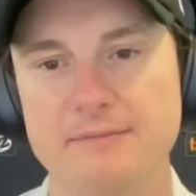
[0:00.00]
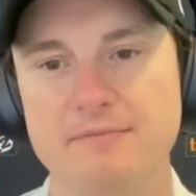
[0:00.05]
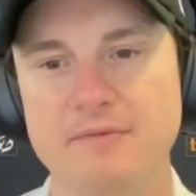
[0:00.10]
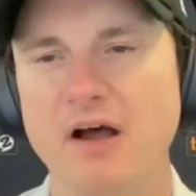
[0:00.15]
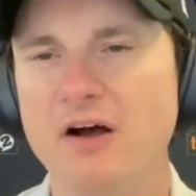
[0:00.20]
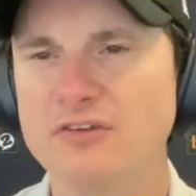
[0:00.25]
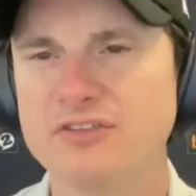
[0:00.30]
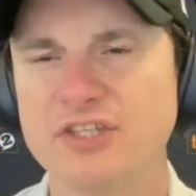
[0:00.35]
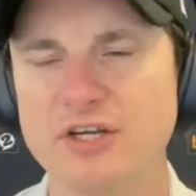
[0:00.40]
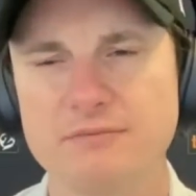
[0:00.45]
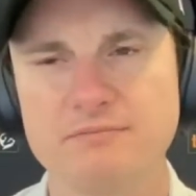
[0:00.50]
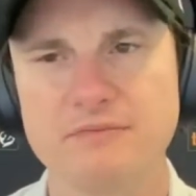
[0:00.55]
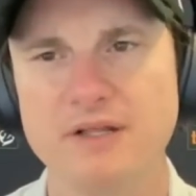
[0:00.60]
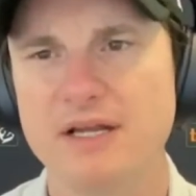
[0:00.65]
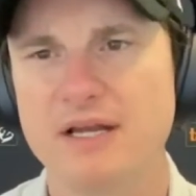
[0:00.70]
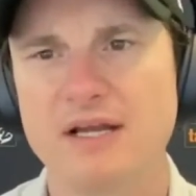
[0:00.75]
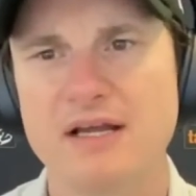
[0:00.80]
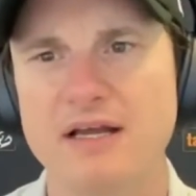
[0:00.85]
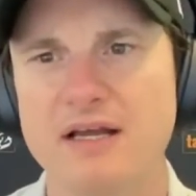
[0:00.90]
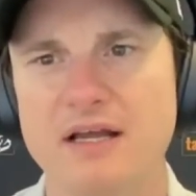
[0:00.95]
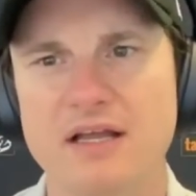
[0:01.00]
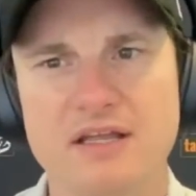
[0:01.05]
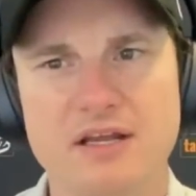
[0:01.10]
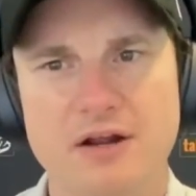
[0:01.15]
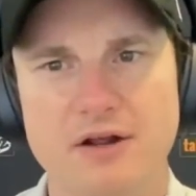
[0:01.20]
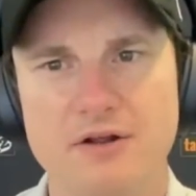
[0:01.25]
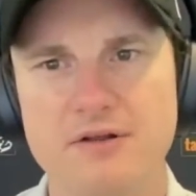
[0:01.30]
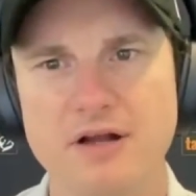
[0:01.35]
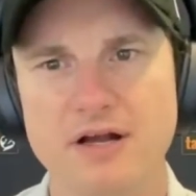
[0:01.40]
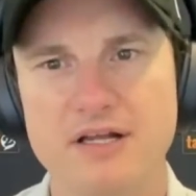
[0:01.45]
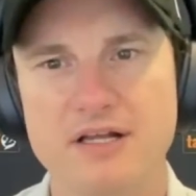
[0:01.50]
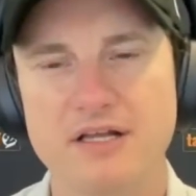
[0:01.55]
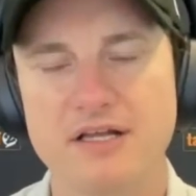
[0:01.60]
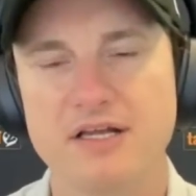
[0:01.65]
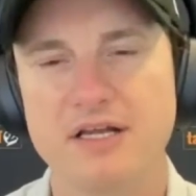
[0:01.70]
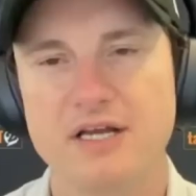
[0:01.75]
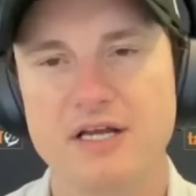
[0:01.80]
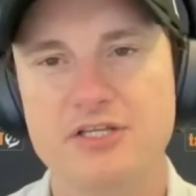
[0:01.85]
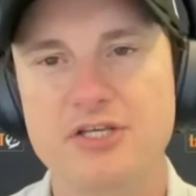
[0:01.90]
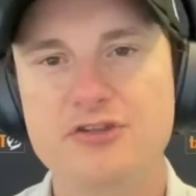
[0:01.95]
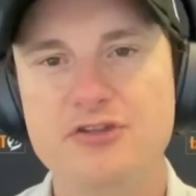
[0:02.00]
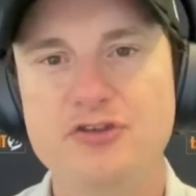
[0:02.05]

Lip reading: Also, you